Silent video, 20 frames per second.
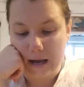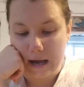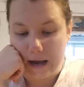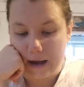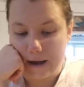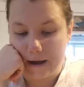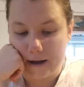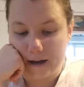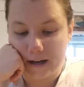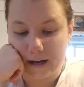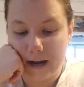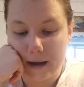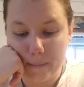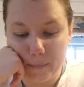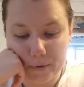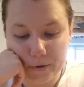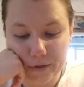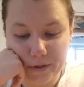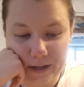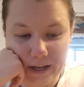A
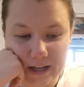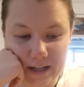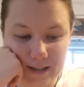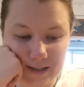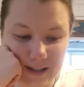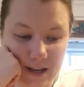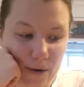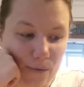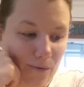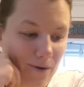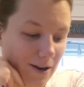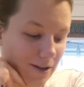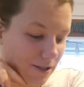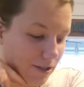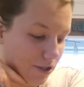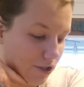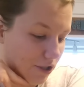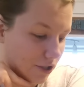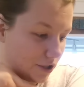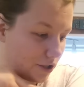couple things I want
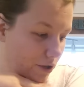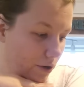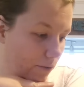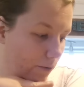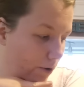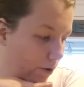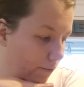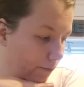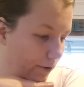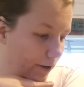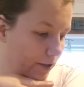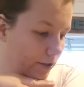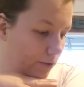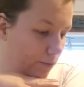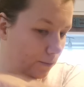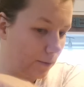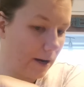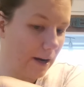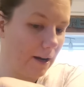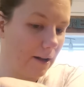to just go over as
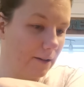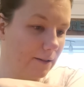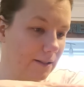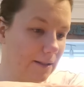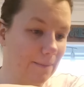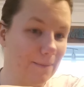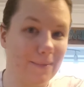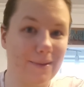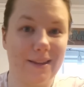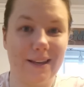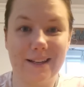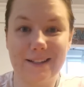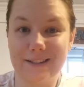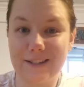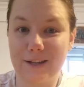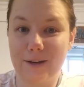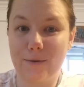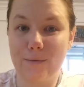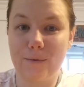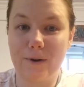well. Some things
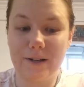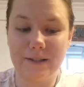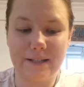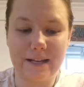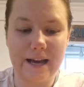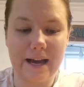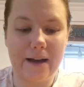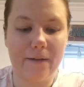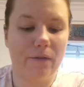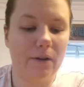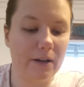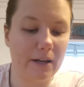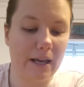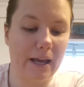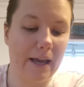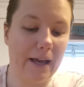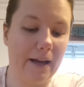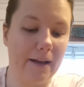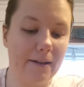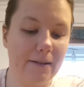that you want to have on
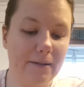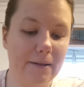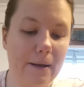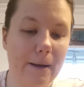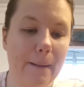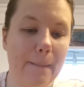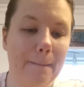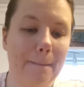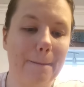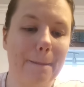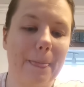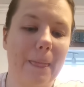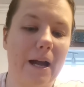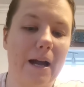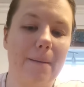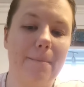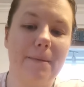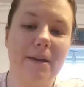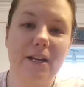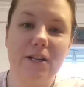hand.
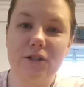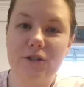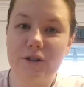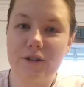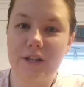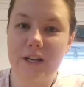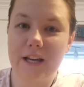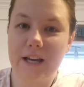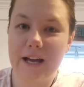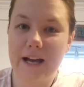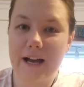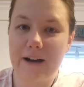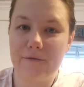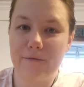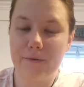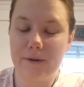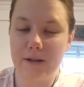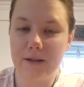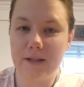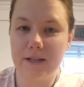Make sure that you have
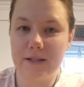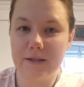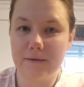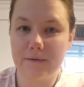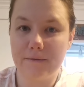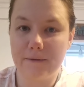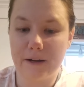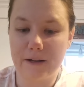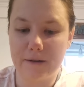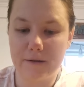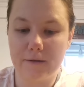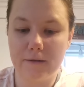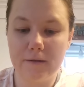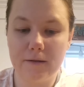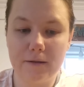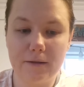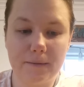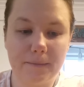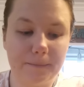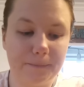one of these
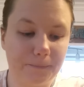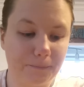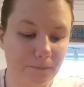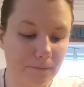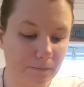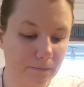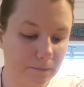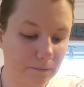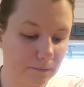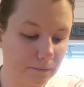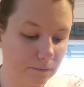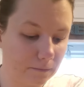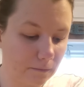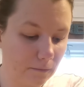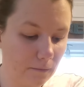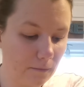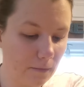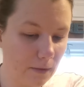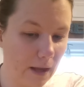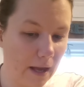funnels.
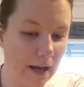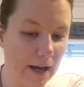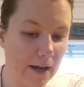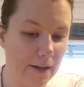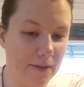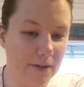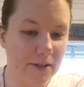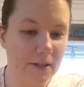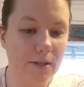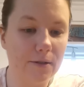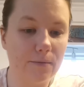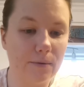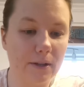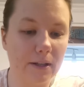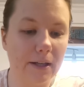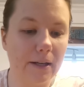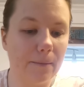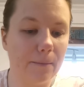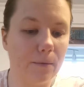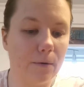This is
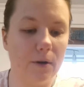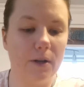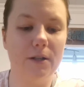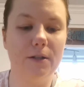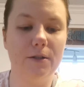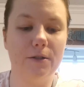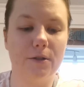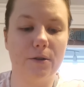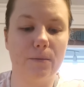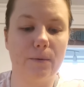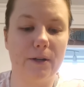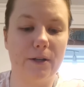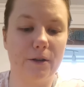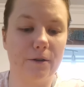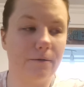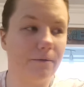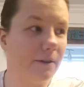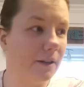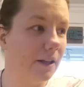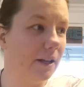really important. So when
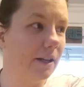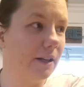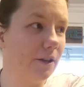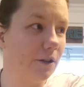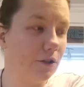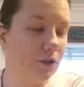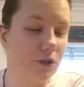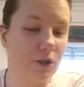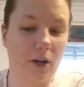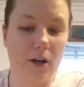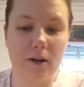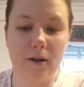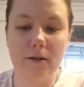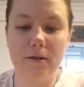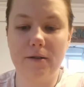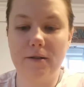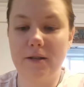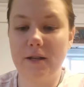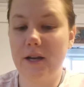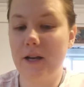you're filling your
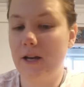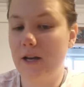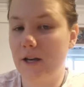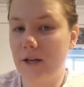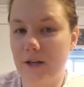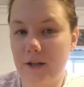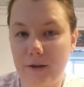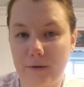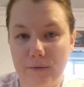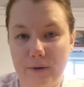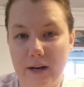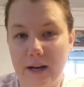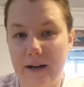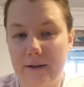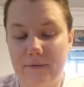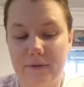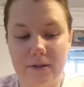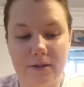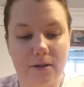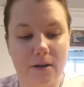jars, you would
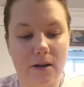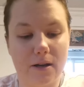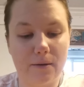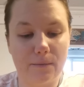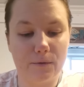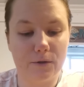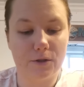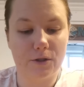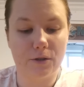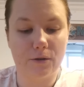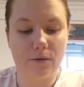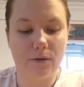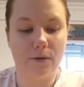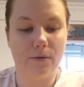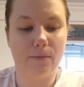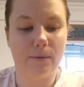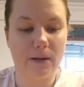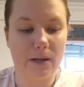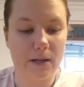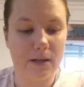have this on, and we'll show
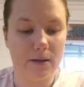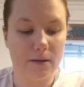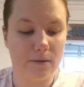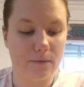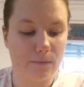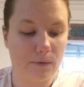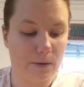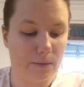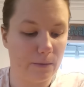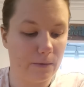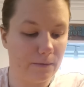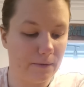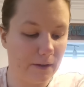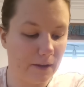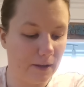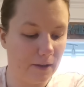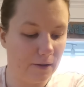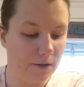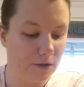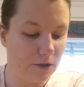you when we're
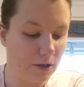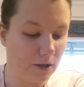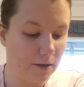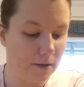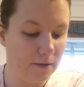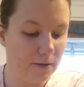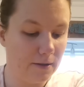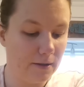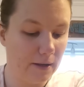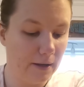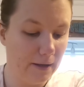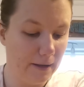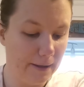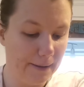filling the jars.